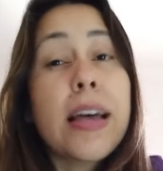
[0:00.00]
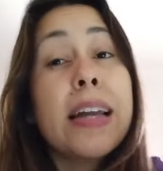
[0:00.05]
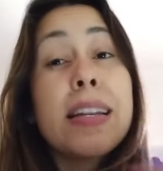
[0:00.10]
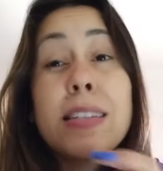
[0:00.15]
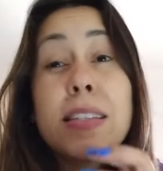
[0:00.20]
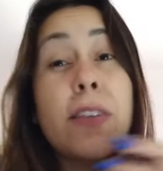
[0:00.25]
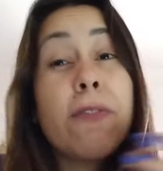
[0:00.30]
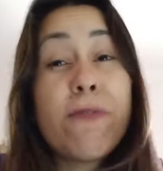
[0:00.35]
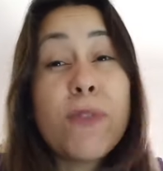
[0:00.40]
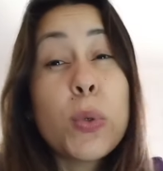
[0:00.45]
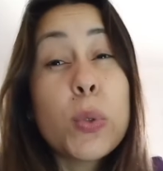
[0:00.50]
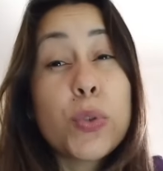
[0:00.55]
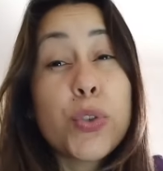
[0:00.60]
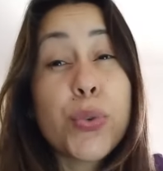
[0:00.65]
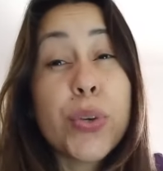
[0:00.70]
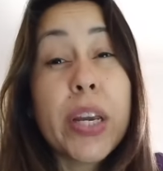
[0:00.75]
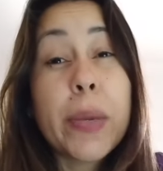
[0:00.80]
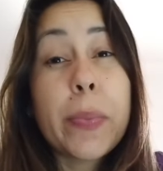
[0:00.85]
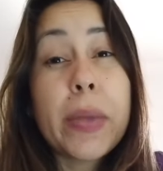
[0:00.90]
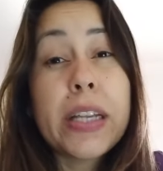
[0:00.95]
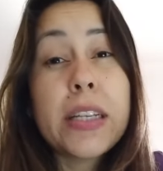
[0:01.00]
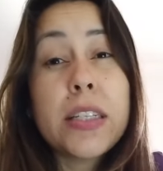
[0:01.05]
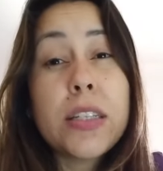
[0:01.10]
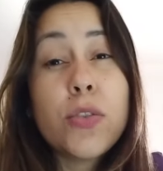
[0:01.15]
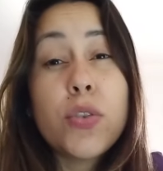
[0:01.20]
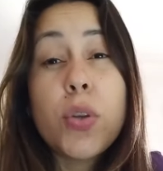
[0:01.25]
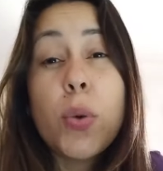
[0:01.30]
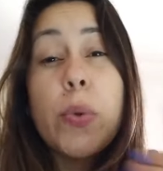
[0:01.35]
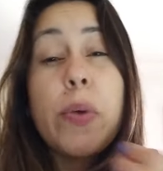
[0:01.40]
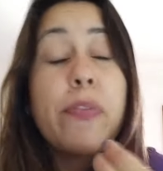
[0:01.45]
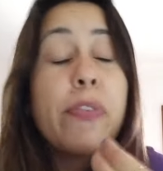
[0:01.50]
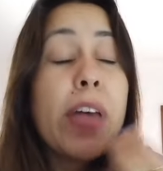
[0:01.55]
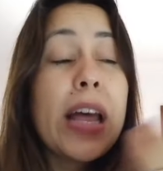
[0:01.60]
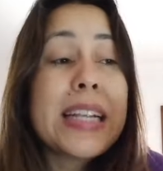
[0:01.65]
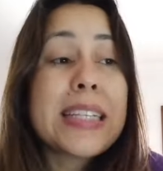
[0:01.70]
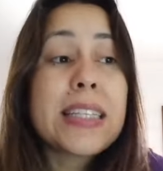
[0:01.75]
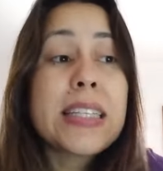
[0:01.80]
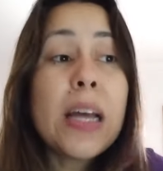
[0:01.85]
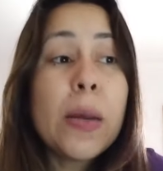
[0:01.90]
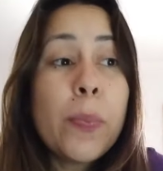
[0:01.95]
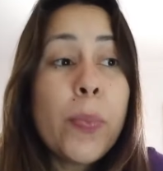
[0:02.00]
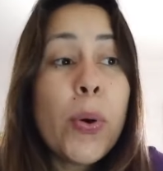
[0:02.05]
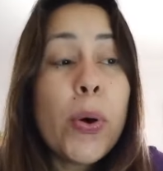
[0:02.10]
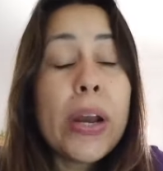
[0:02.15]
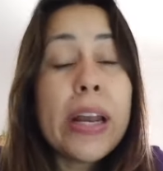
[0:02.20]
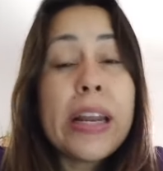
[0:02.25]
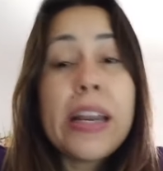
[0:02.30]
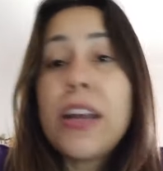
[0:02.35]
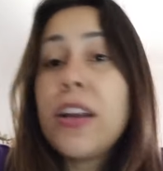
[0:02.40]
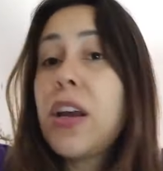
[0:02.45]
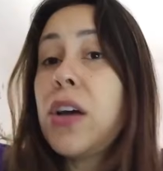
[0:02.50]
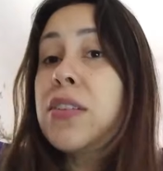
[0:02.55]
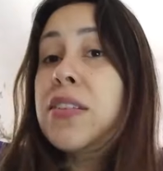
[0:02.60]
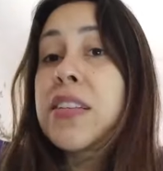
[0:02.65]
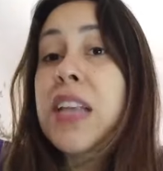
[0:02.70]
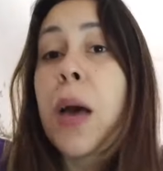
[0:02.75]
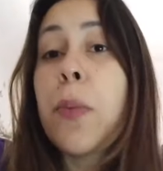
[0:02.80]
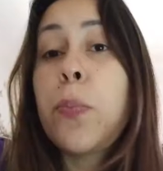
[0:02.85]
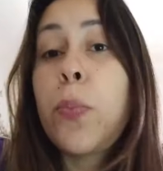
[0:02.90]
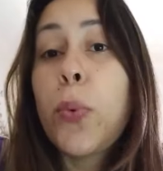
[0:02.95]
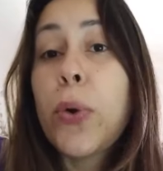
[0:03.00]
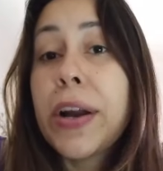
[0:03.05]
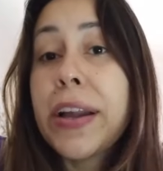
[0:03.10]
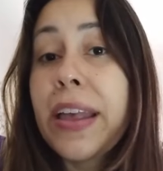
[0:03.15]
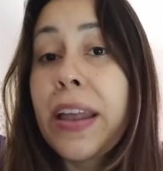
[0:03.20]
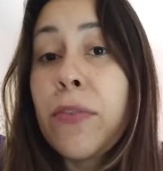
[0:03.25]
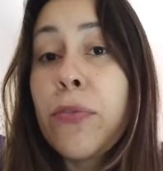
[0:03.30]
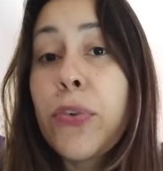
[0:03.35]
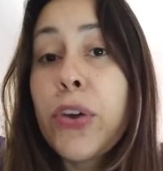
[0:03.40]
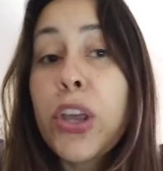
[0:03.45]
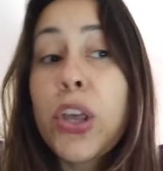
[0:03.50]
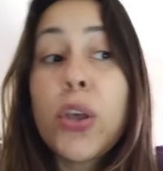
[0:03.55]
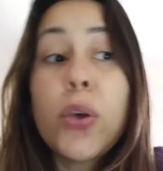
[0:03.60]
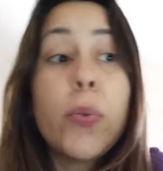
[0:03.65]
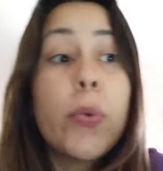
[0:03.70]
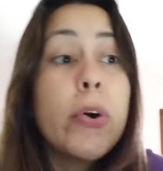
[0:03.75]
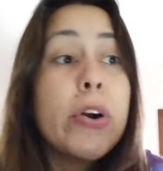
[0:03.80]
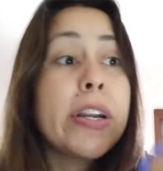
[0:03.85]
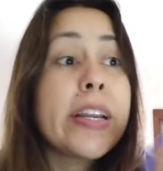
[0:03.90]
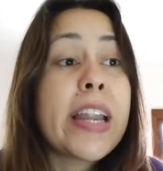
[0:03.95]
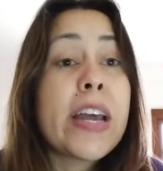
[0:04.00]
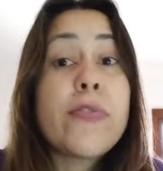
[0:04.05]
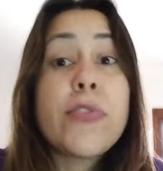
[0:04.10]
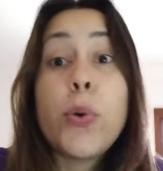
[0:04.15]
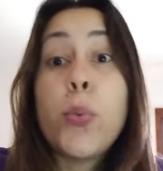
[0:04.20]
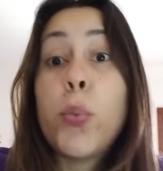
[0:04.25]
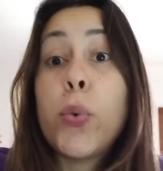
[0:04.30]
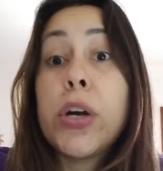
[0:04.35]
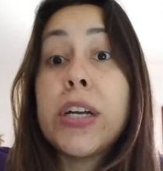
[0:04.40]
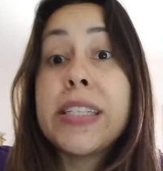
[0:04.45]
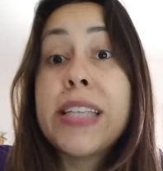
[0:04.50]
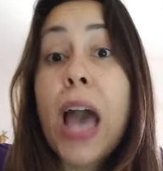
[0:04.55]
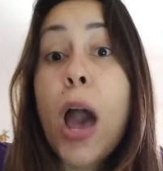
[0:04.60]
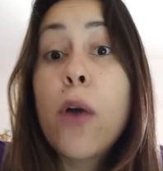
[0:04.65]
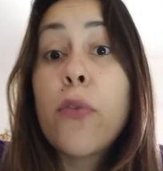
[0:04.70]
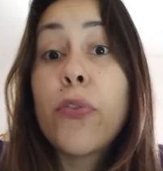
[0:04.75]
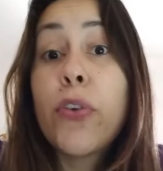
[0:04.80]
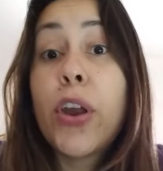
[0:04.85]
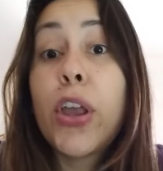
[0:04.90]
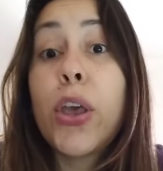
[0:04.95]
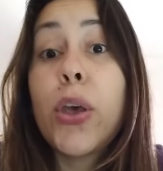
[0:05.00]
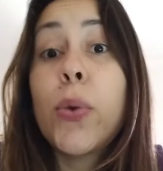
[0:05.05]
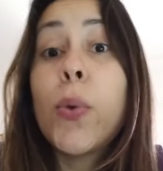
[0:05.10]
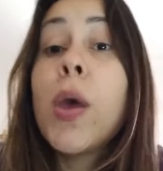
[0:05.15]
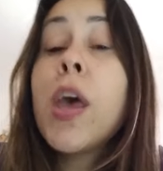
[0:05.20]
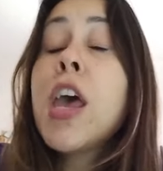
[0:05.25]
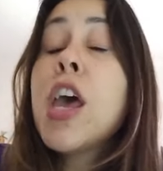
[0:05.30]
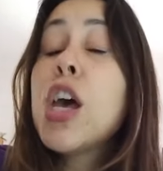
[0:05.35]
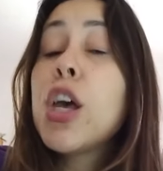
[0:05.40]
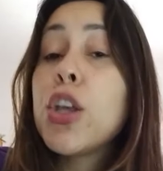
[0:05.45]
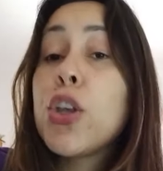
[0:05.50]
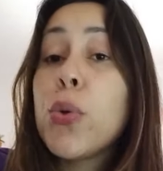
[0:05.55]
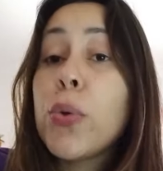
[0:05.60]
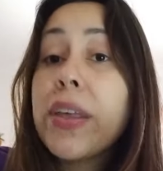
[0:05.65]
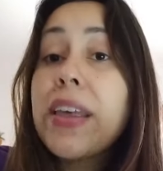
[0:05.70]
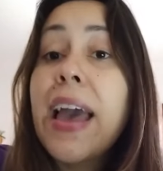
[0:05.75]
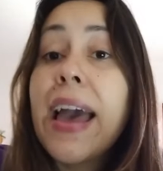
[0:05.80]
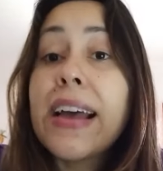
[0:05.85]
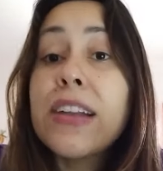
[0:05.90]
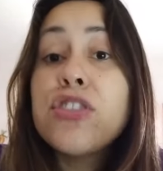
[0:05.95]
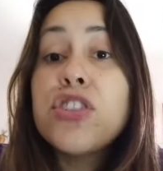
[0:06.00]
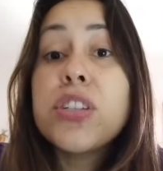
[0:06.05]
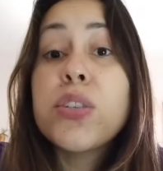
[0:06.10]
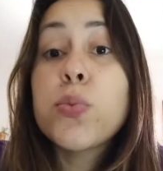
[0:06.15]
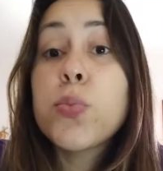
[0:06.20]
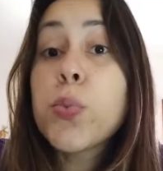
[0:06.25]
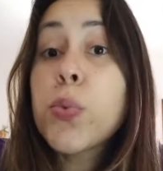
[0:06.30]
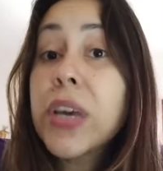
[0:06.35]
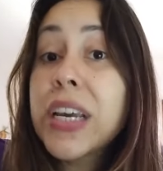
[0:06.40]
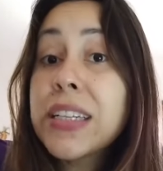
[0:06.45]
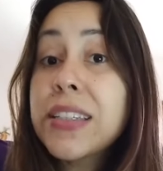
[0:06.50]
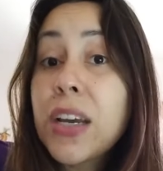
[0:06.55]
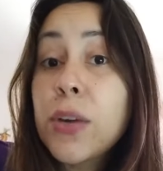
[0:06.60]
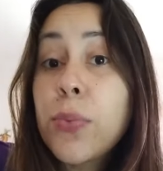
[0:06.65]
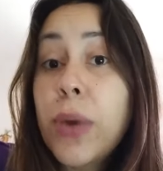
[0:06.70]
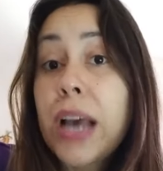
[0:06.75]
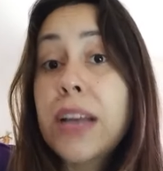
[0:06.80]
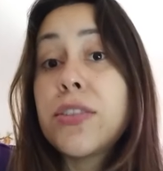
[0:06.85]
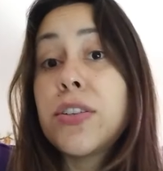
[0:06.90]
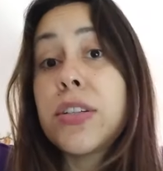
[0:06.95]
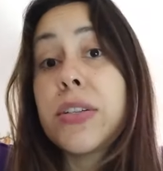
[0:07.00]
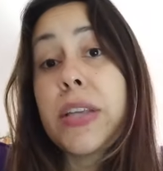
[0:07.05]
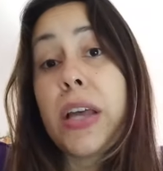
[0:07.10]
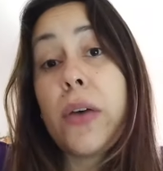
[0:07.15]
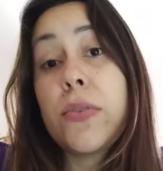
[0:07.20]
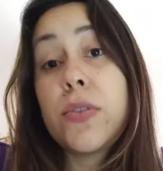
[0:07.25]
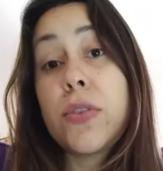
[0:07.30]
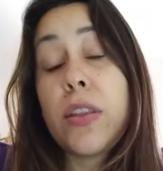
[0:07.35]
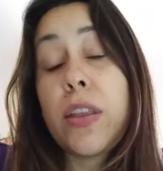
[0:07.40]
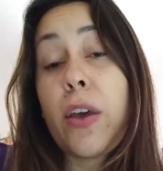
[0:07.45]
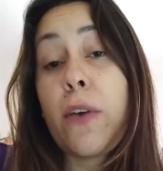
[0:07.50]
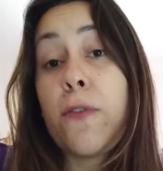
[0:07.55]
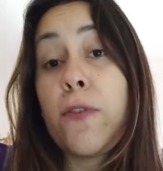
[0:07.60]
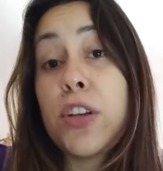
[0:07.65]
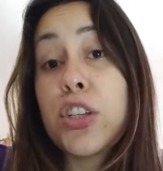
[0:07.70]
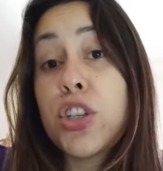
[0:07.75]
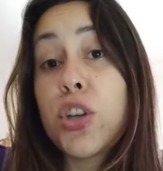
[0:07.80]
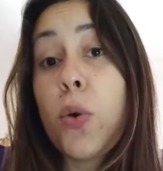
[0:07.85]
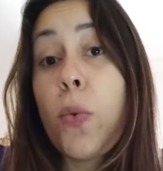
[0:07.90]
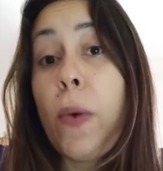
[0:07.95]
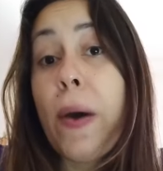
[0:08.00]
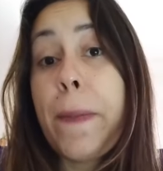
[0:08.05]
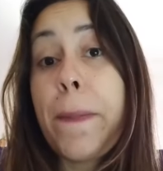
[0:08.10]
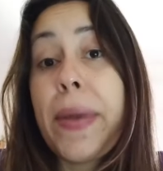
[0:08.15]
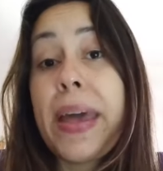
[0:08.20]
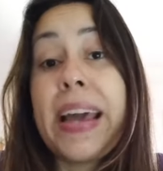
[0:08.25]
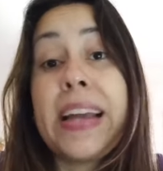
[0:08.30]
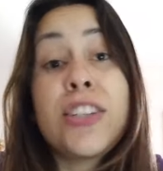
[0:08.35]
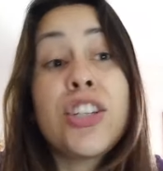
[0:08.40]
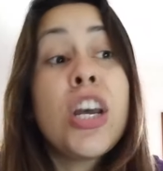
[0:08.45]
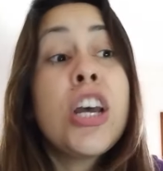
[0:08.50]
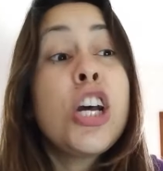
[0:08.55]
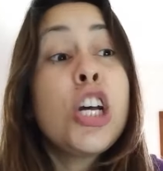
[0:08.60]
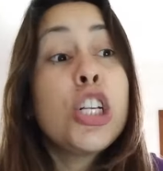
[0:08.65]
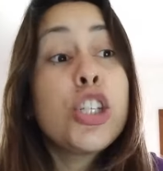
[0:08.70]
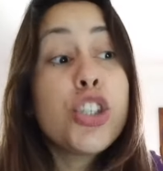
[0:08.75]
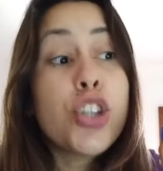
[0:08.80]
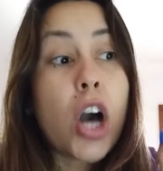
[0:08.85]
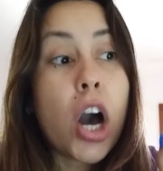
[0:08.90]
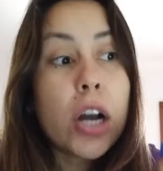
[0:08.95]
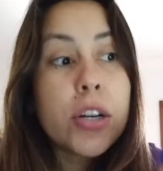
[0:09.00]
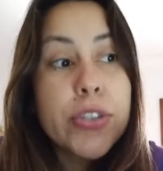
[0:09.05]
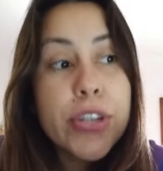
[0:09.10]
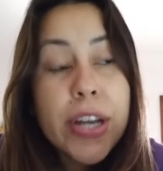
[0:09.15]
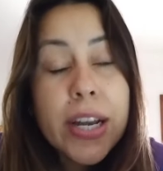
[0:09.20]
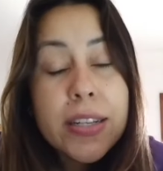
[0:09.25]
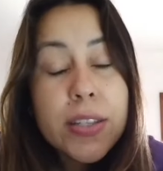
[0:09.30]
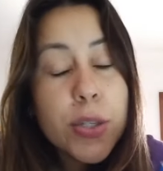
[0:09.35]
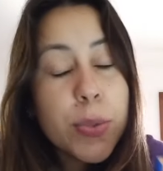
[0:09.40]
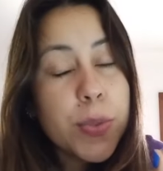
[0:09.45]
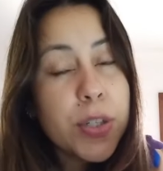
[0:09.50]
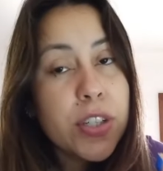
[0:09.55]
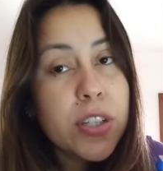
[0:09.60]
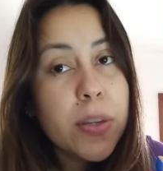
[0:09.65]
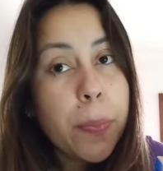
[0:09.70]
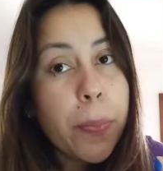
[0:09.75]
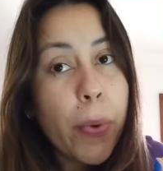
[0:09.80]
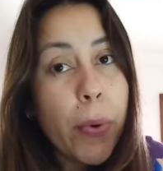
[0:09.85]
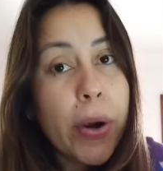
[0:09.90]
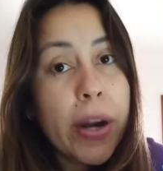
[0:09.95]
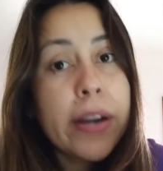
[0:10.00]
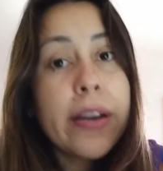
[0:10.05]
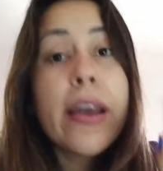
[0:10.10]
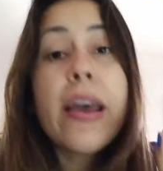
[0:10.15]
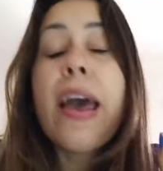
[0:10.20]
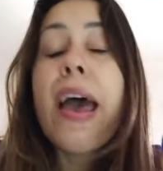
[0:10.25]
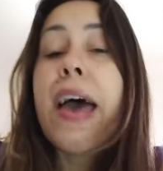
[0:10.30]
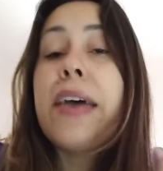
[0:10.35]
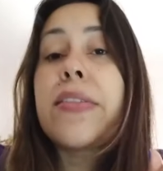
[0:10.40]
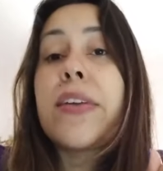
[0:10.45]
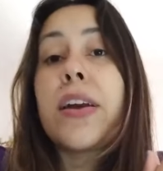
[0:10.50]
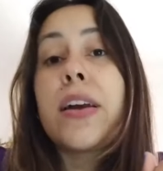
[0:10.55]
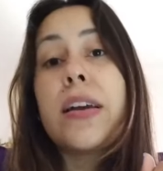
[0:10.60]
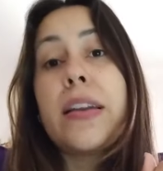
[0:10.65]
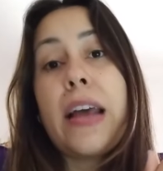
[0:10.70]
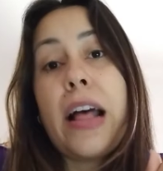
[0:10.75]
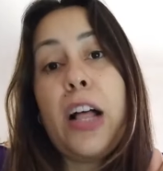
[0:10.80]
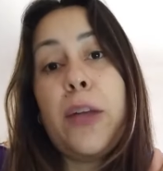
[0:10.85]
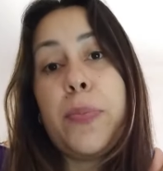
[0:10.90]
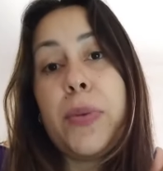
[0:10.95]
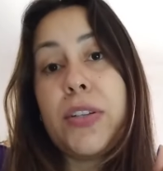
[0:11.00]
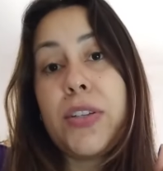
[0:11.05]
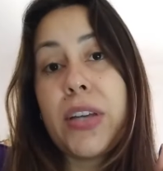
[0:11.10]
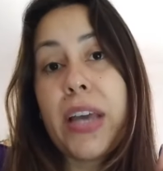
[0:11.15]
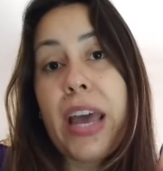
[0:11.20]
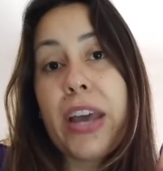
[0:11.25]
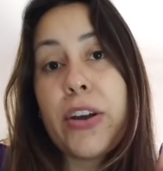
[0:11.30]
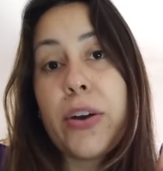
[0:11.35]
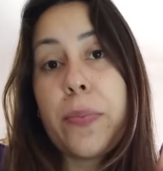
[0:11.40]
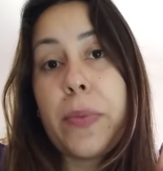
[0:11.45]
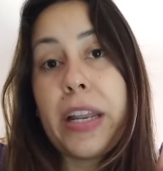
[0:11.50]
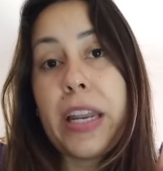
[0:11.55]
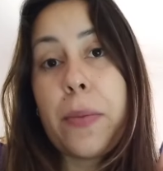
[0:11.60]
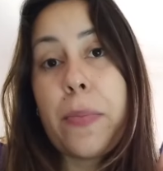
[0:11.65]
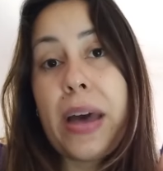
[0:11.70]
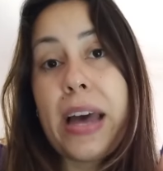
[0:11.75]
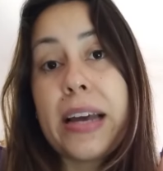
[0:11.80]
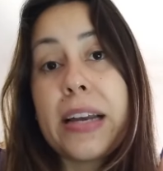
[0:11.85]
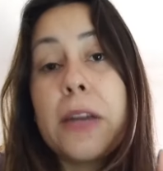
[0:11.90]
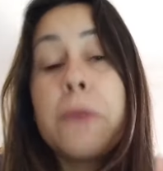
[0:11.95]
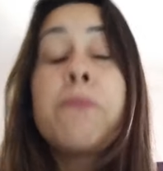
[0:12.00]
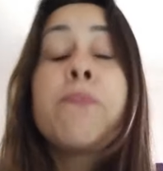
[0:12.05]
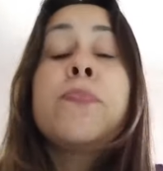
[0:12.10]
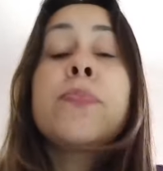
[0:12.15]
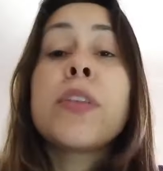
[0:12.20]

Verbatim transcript: That is the full treatment. So if at some point, you know, it stopped working for you or it never worked out for you, you can just redirect yourself to the official webpage, talk to customer support, and they're going to help you to get your money back.